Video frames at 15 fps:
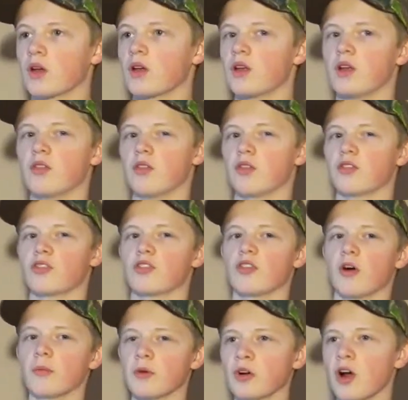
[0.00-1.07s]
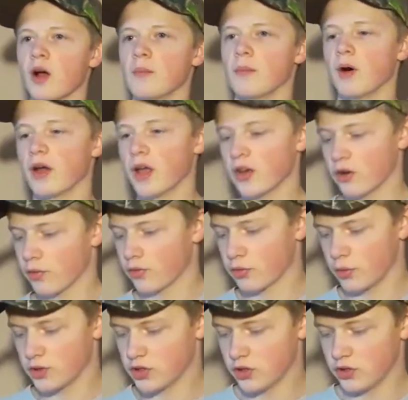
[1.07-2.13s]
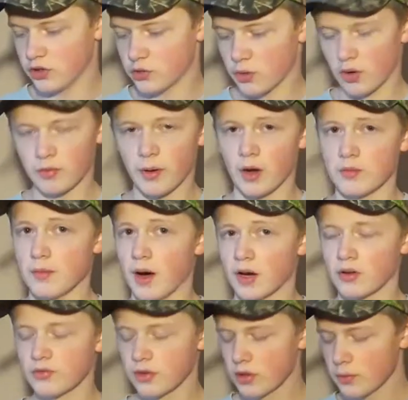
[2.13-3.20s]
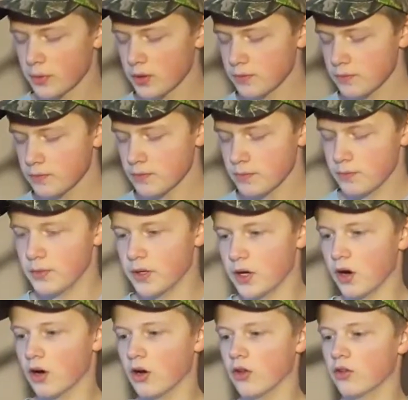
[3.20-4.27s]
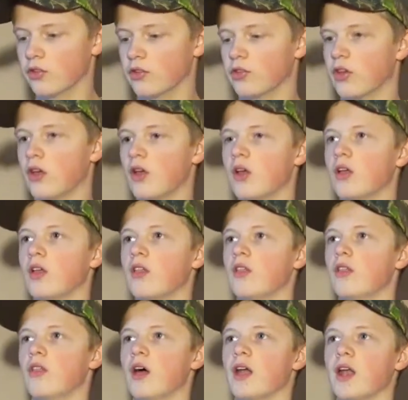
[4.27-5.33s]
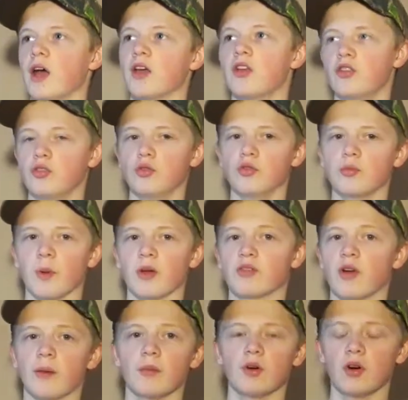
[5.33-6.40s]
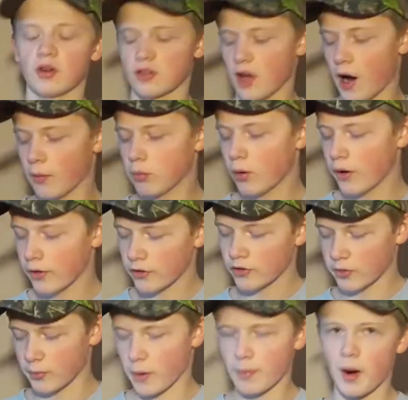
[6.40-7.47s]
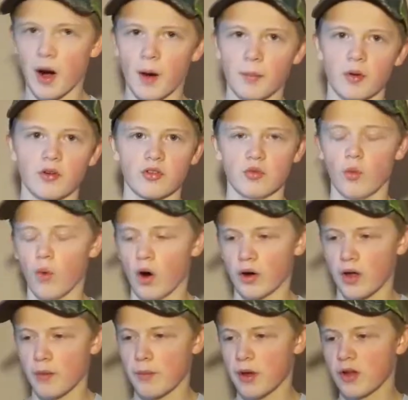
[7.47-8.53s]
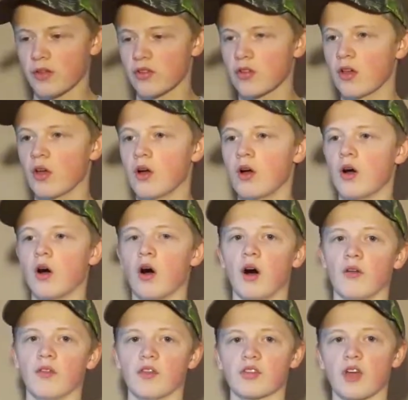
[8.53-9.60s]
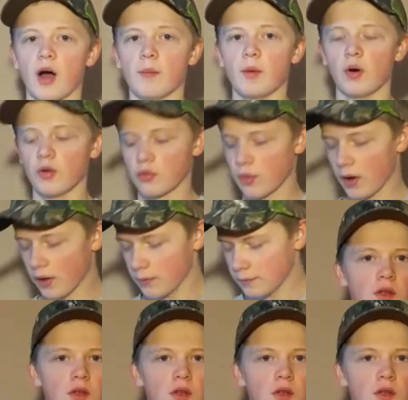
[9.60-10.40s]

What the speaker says: In the summer, I might end up switching to 12-pound monofilament, because then I could use my treble hook topwaters, like my poppers and walking baits, on this combo as well.